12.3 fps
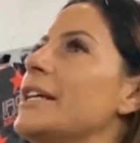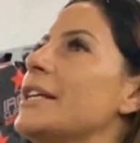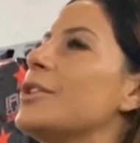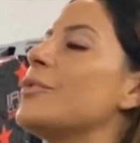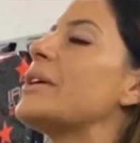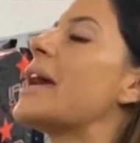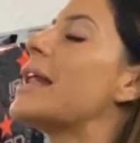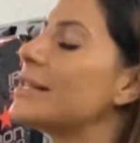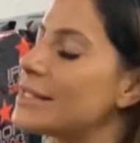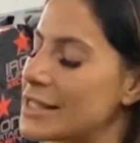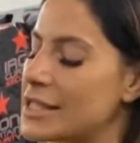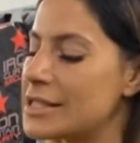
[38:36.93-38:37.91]
the
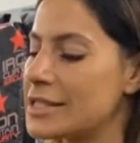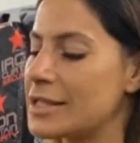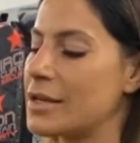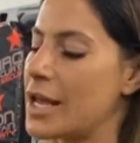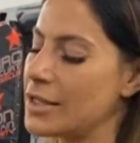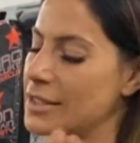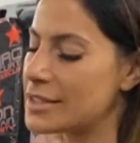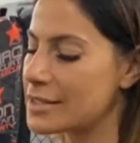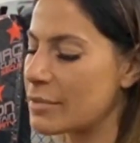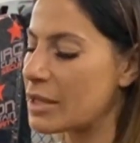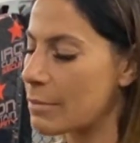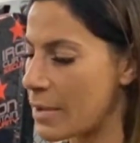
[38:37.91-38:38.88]
reality is, and, and this is
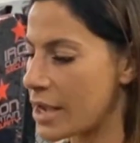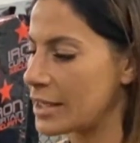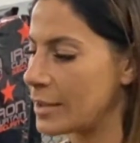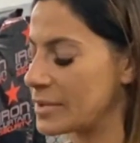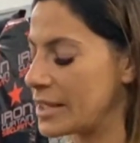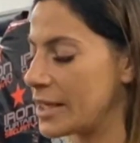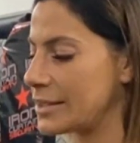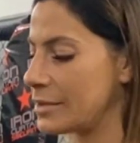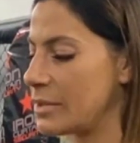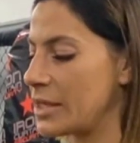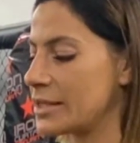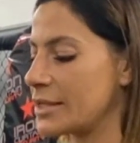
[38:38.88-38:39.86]
something that Mike keeps saying to
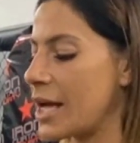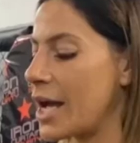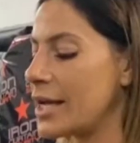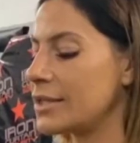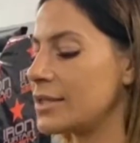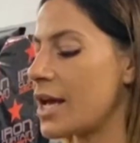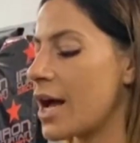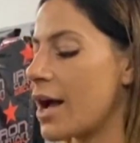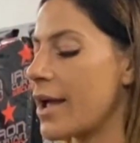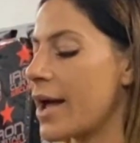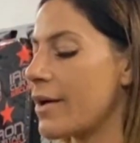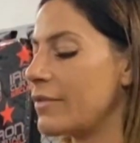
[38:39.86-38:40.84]
me, is I I
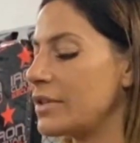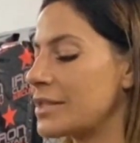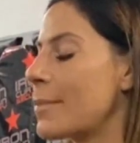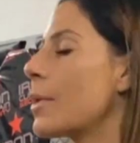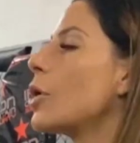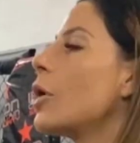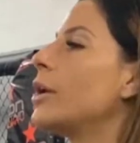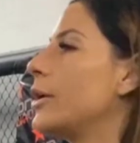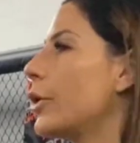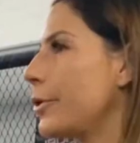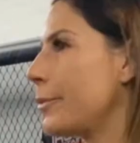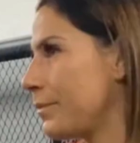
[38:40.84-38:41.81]
haven't I'm not Holly
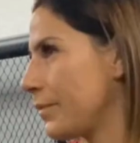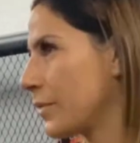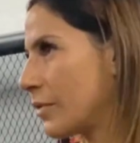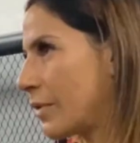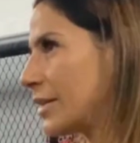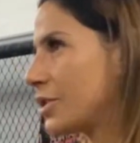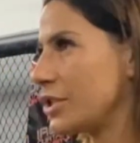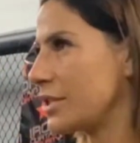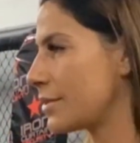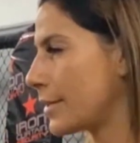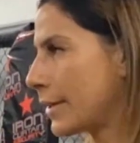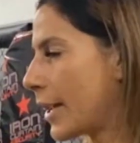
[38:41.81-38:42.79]
Holm, right? She's
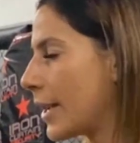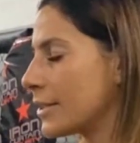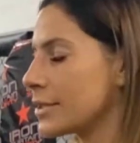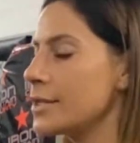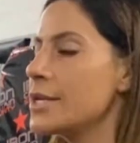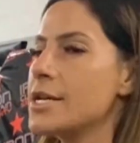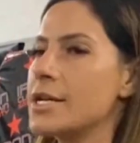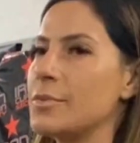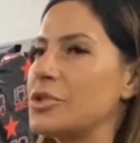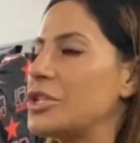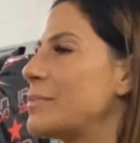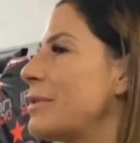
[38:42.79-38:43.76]
38.
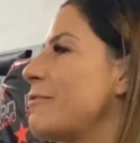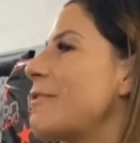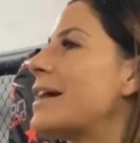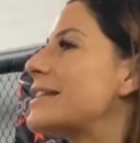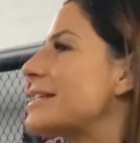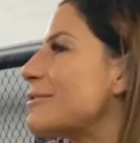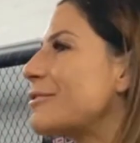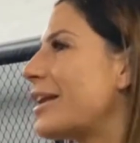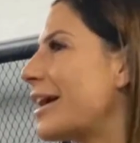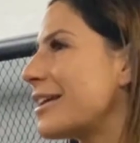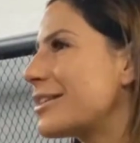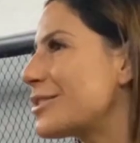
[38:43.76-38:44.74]
She's been fighting for
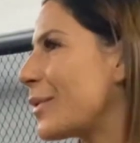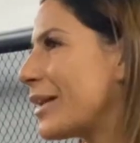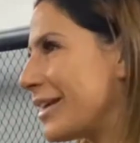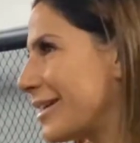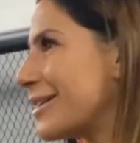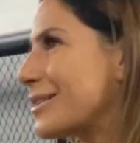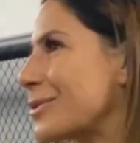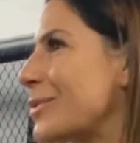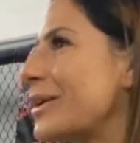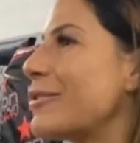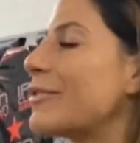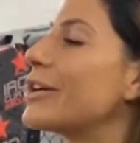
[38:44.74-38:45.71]
like 20 years or
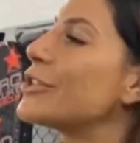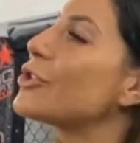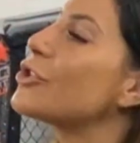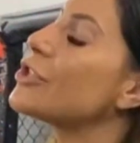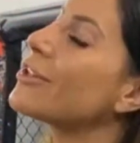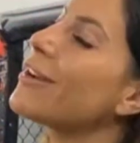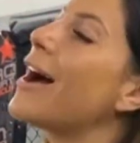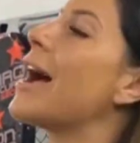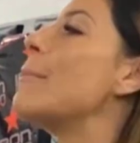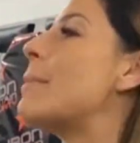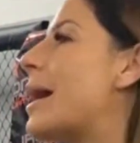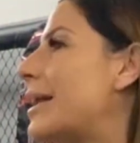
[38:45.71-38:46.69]
whatever, mm. so she's got high
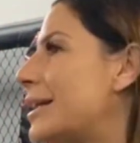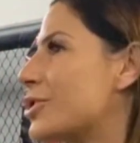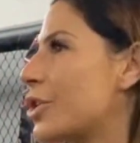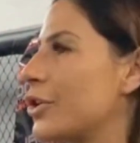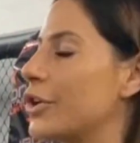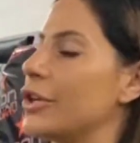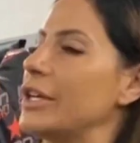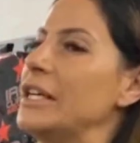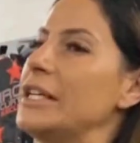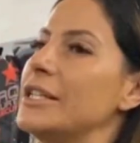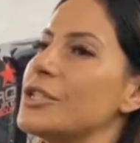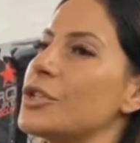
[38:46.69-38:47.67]
mileage on her.
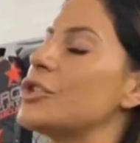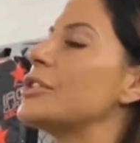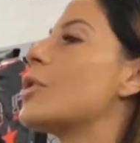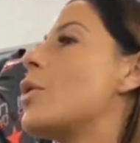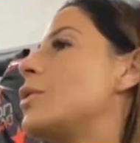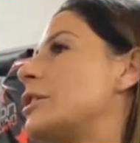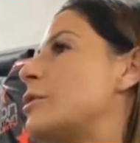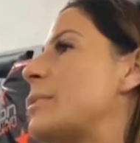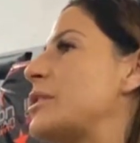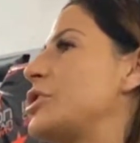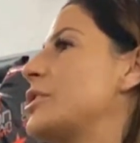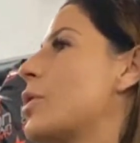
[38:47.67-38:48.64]
So she's older, but
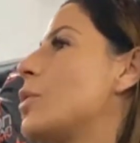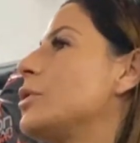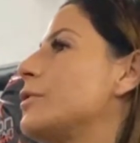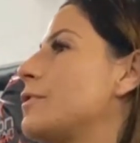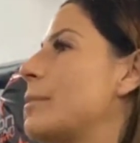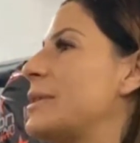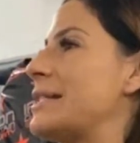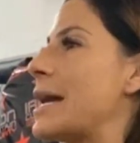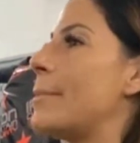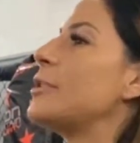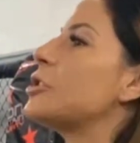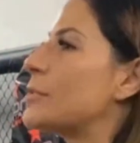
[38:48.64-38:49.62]
she's older from a
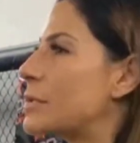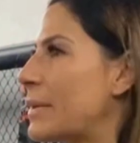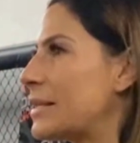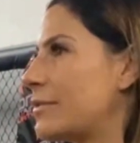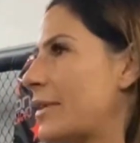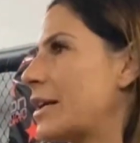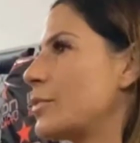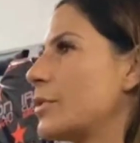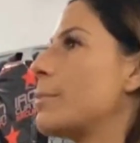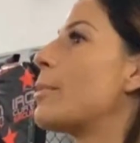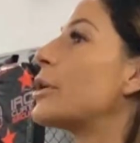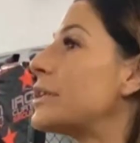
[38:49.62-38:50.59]
damage perspective as well. The
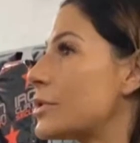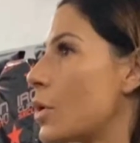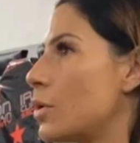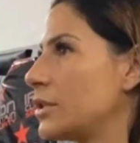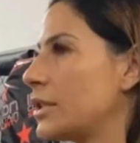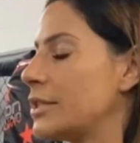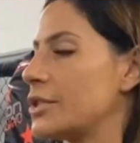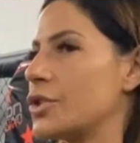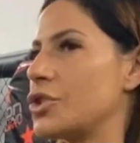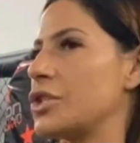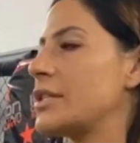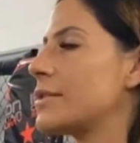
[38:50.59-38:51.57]
body's older, so
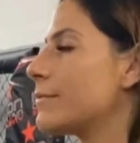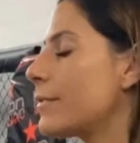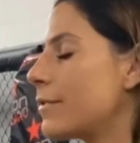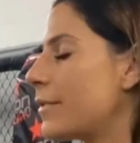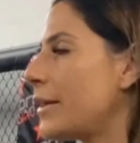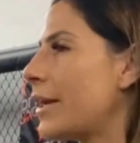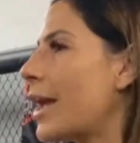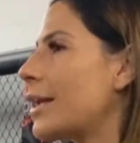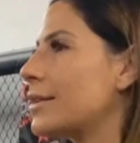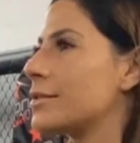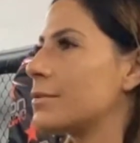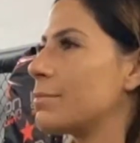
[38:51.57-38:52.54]
mm-hmm. she's
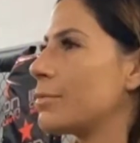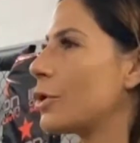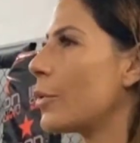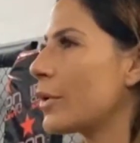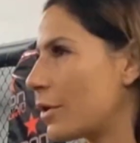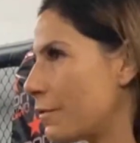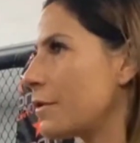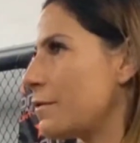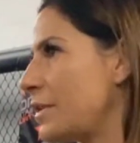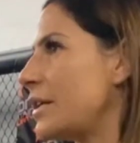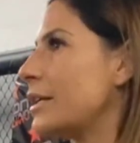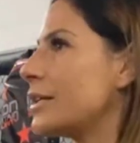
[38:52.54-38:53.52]
38, going on
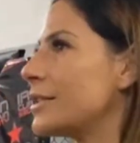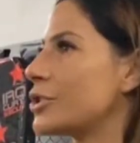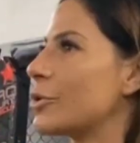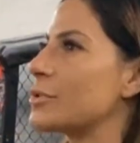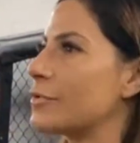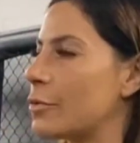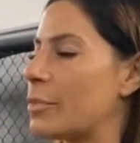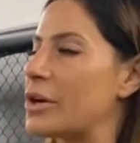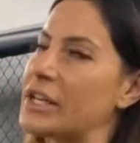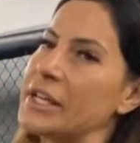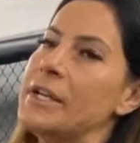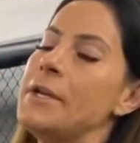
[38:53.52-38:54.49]
50 in terms of her
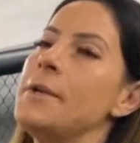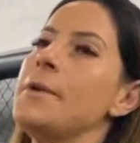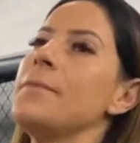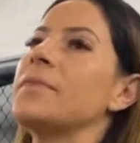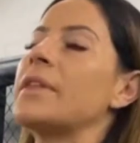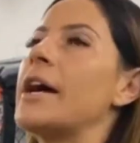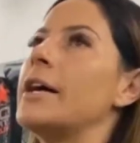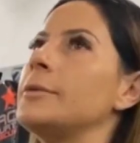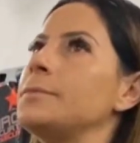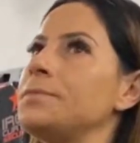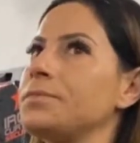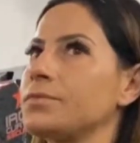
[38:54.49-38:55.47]
body.
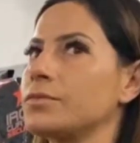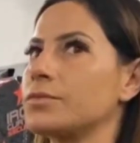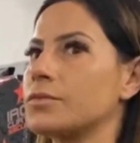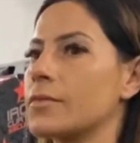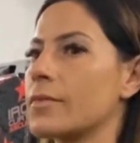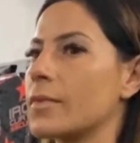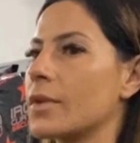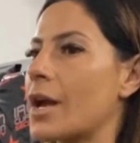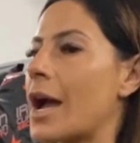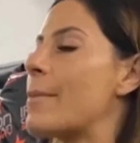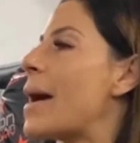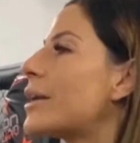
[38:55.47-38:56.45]
Um,
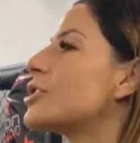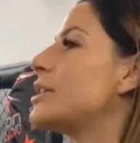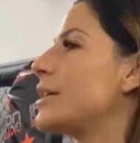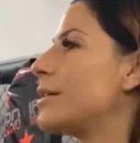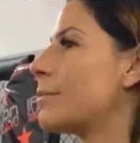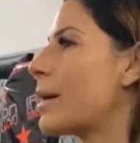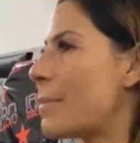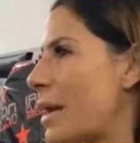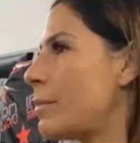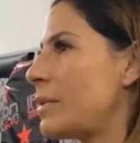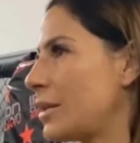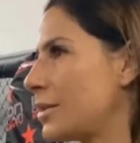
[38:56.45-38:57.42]
I'm actually a
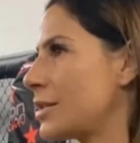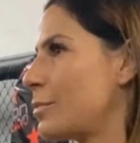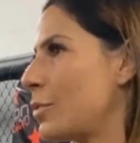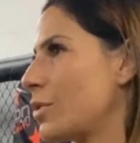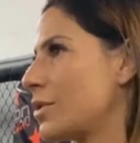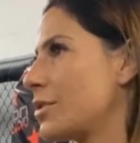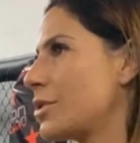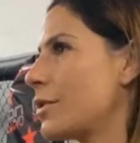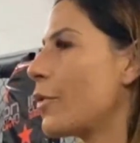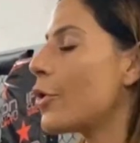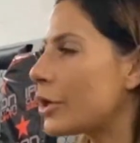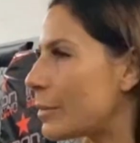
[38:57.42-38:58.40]
baby in the sport. So I've
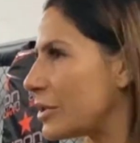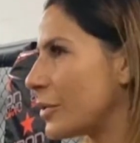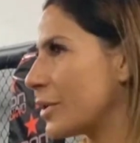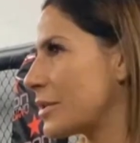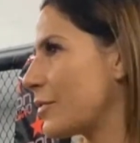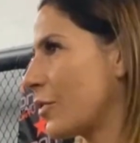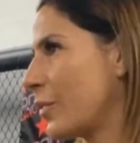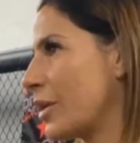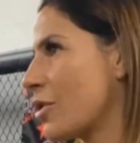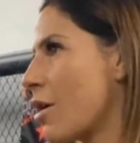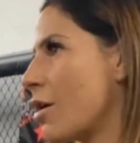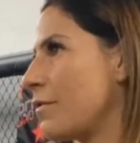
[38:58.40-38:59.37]
only been doing this for three and
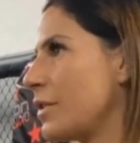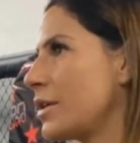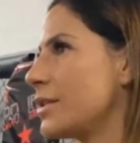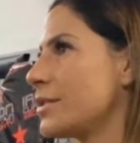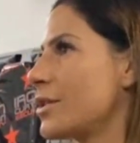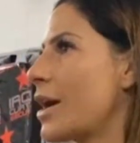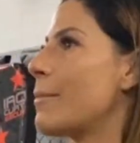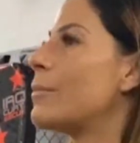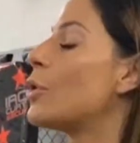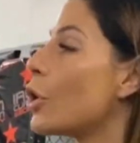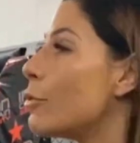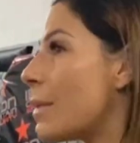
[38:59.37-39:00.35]
a half years. So I'm
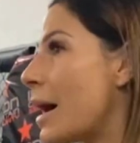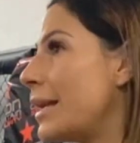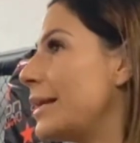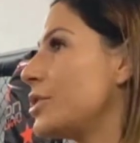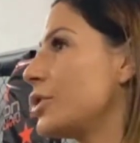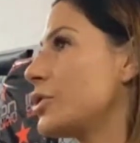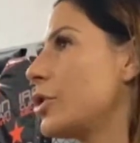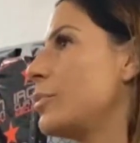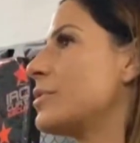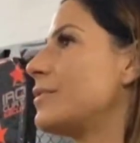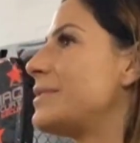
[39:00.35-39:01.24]
low mileage in terms of